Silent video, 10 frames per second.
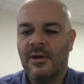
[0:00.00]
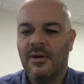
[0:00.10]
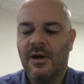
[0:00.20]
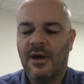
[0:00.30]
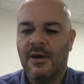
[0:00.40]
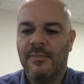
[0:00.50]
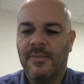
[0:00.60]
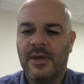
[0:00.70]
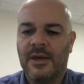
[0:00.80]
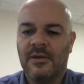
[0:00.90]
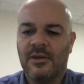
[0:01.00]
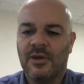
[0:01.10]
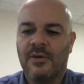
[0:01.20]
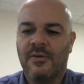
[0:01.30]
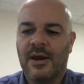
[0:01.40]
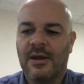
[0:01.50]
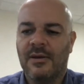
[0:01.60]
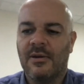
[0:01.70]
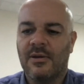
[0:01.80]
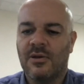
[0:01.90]
it can generate
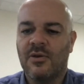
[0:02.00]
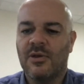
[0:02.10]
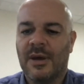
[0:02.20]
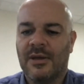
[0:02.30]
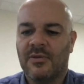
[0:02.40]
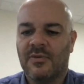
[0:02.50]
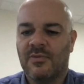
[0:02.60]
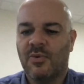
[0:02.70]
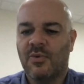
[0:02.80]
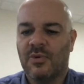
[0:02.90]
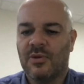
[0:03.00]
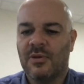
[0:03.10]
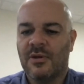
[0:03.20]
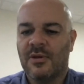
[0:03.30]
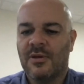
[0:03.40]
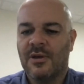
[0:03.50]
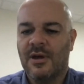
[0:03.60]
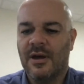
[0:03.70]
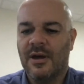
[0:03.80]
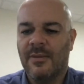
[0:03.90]
huge amounts of spores,
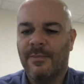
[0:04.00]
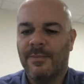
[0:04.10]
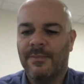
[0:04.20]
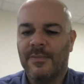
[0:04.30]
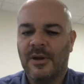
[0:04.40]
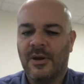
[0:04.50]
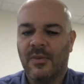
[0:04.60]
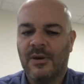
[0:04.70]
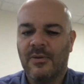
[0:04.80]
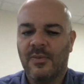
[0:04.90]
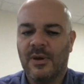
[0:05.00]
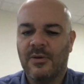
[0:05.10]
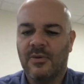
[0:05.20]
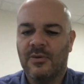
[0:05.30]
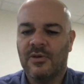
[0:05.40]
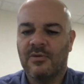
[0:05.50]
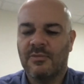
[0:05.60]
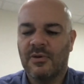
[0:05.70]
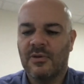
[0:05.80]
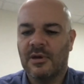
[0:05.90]
when you're
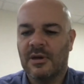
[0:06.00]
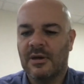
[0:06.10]
distributing it.